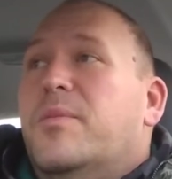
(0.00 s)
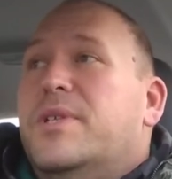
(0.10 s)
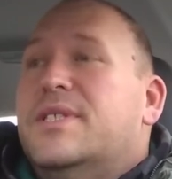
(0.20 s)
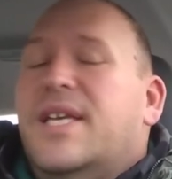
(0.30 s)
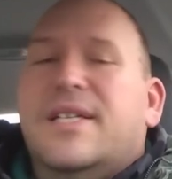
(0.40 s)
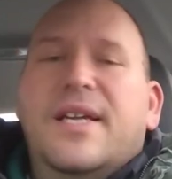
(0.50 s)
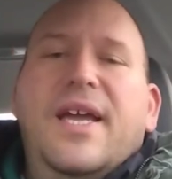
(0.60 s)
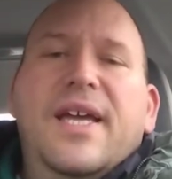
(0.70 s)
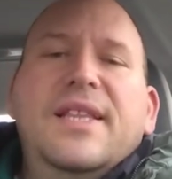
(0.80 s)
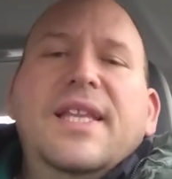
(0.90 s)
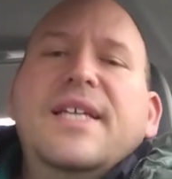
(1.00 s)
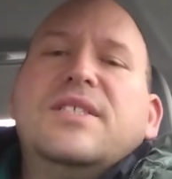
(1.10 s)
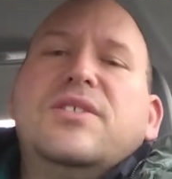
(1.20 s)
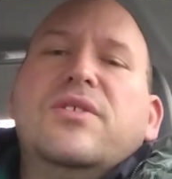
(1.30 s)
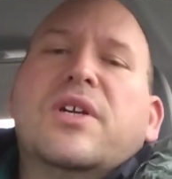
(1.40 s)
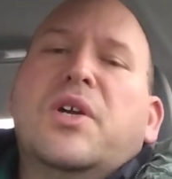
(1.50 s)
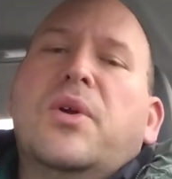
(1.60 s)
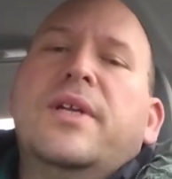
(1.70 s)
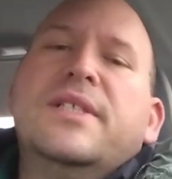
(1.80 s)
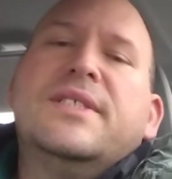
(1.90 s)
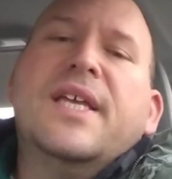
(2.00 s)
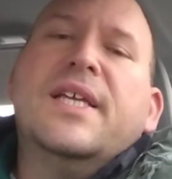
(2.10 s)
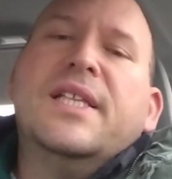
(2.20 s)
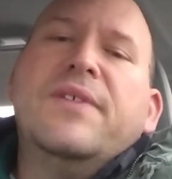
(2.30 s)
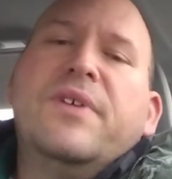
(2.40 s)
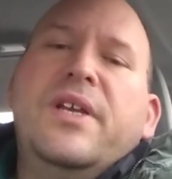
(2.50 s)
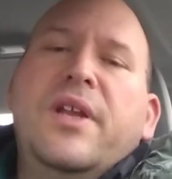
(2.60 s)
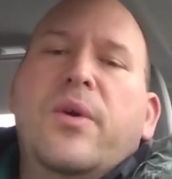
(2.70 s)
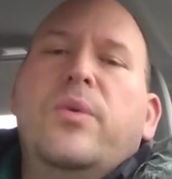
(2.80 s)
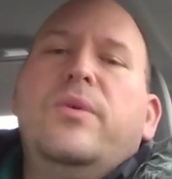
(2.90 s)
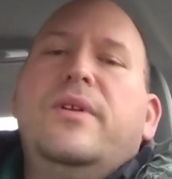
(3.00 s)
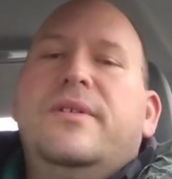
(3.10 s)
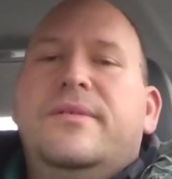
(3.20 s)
but it's like, at least do the courteous thing and leave a note,